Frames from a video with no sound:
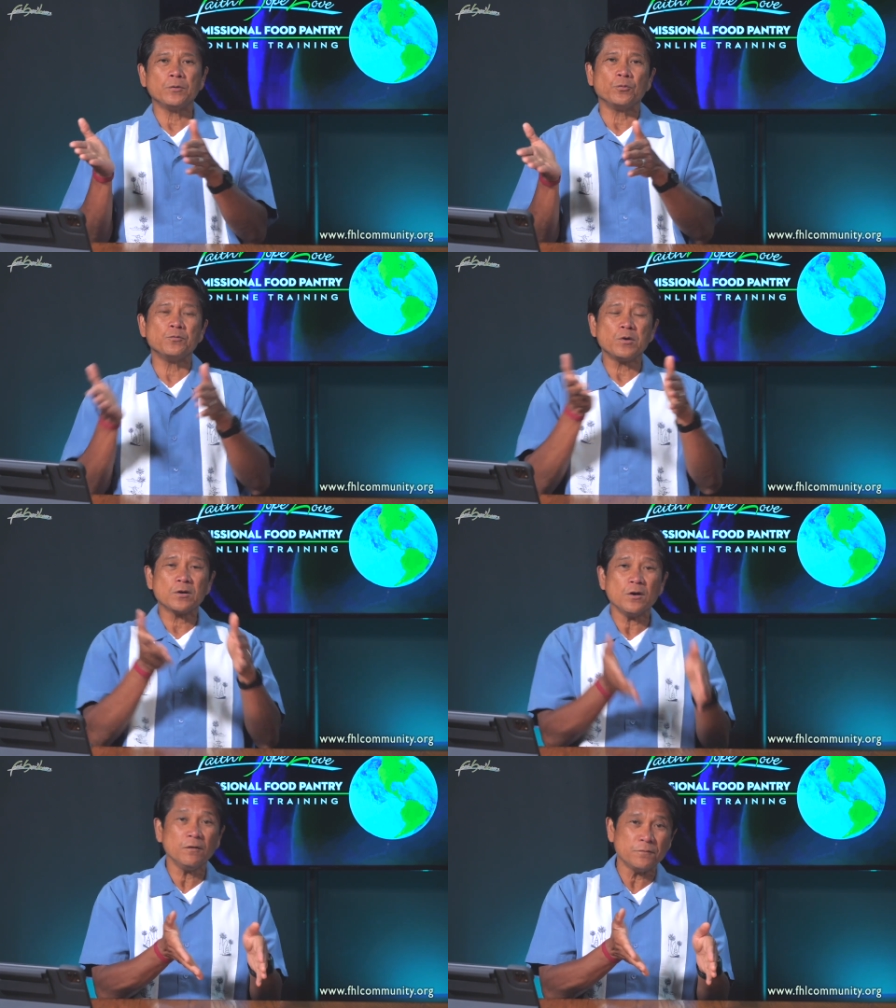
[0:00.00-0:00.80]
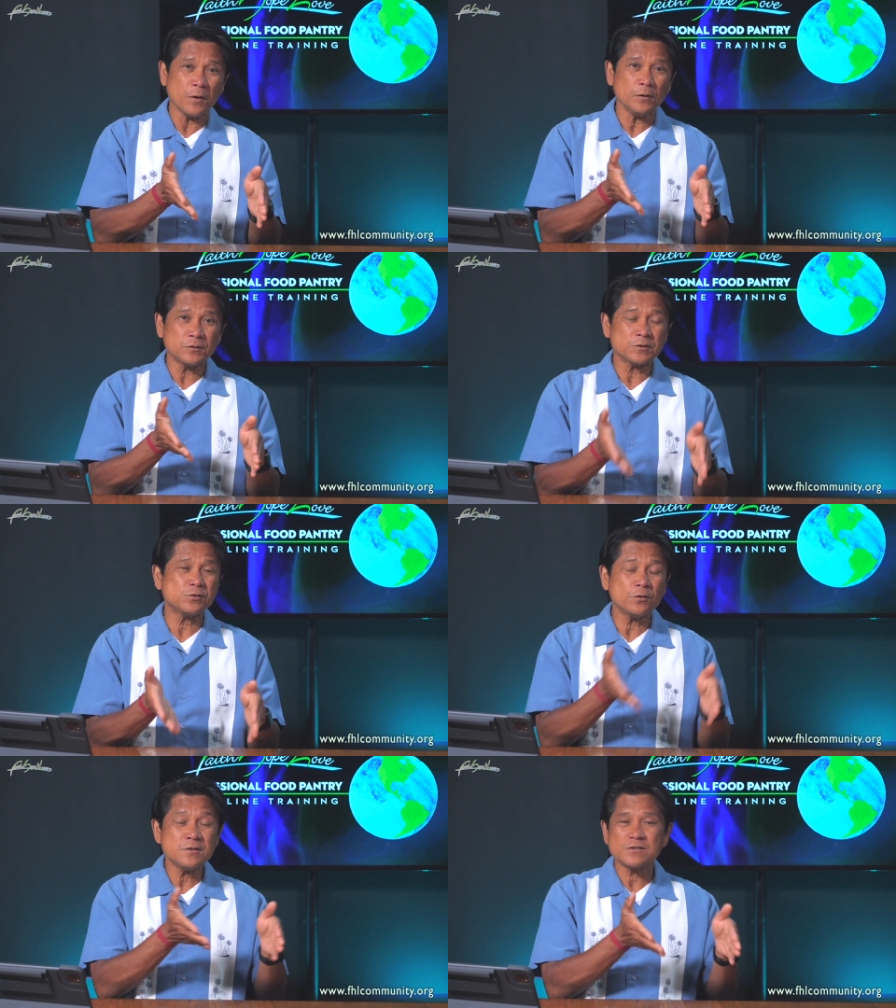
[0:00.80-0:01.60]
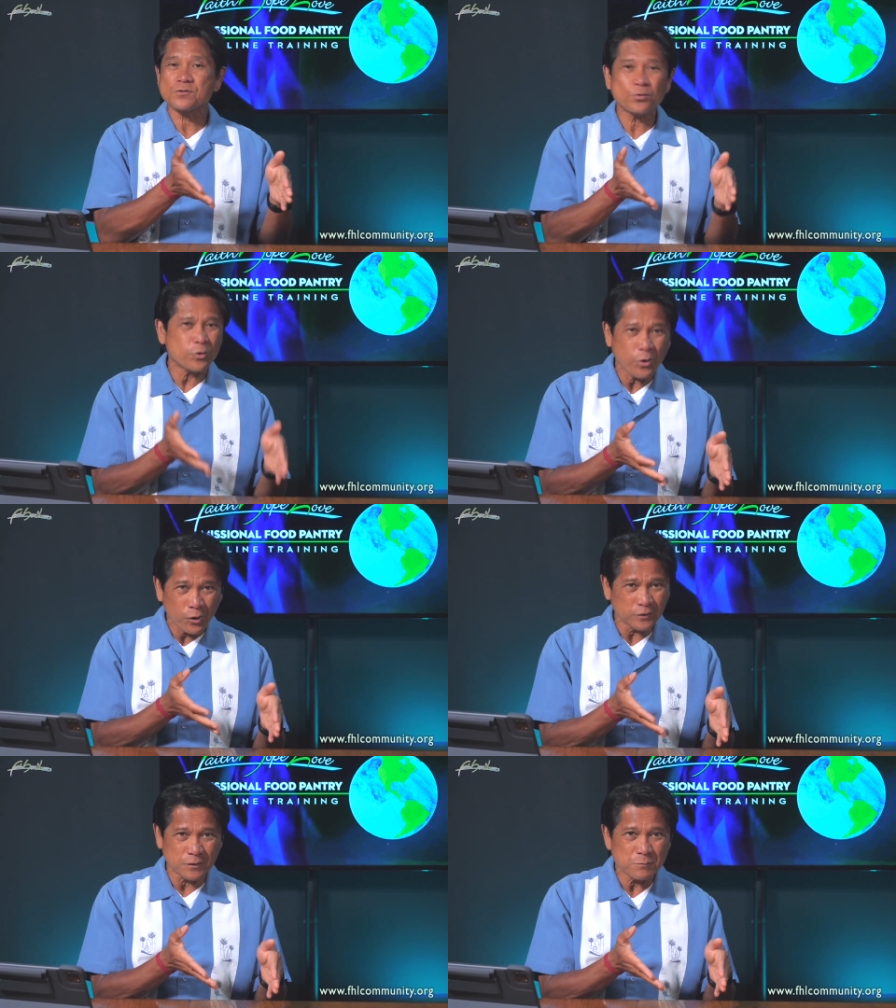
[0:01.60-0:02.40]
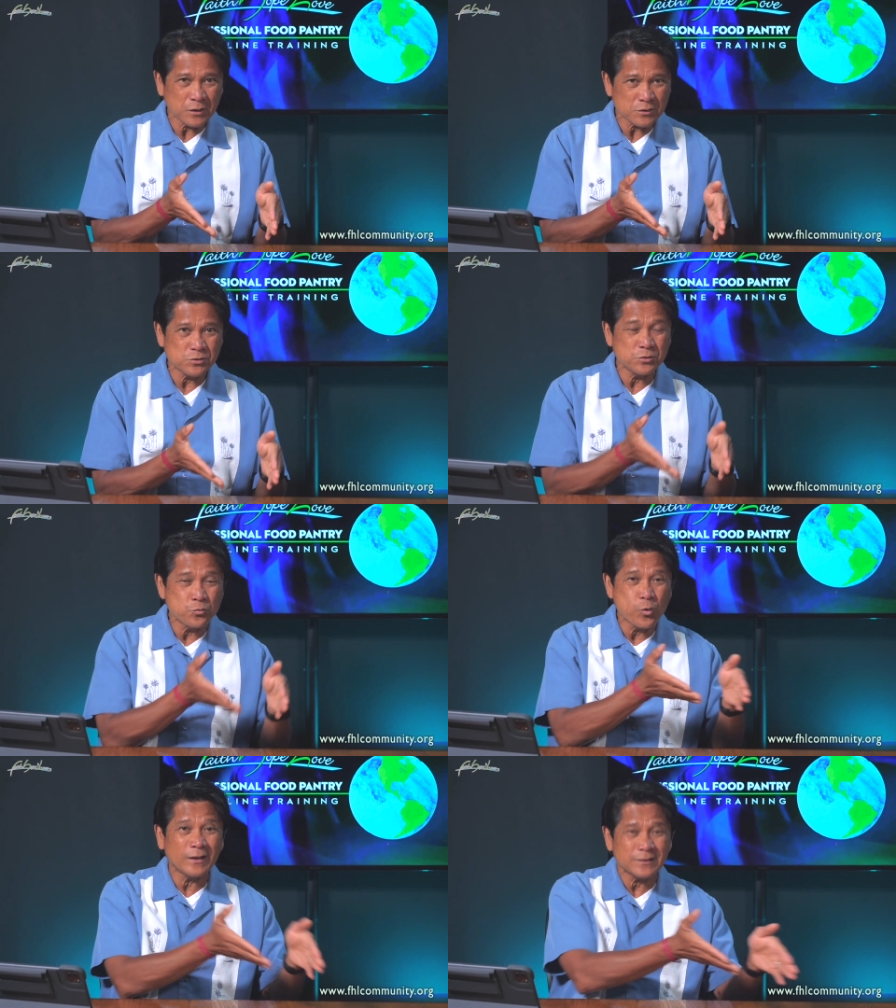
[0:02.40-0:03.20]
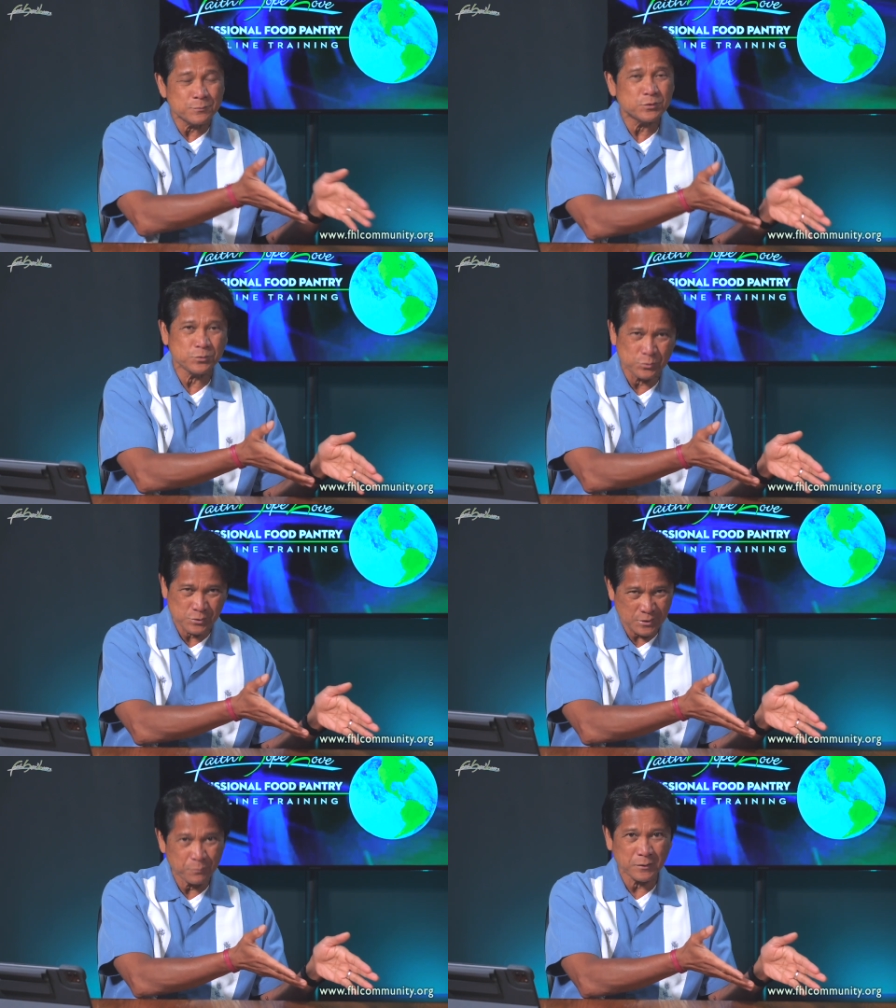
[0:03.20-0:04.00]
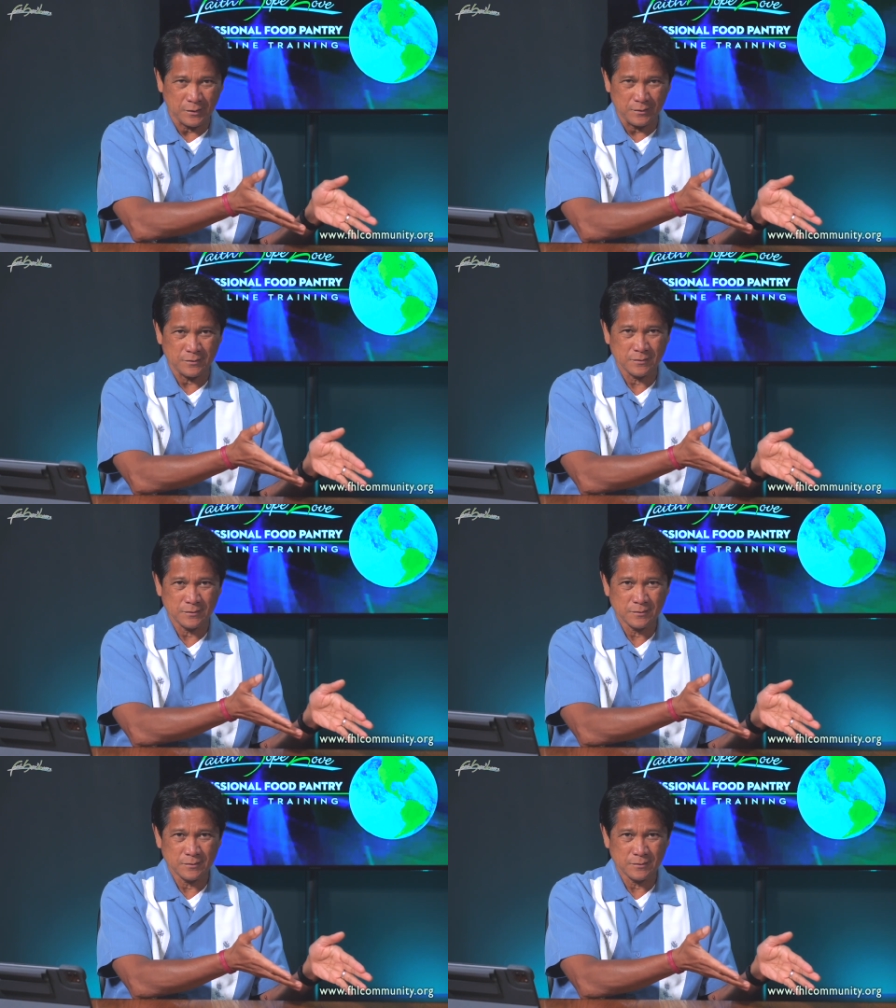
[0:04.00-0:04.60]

we call volunteers, don't just call them because you want them to do something.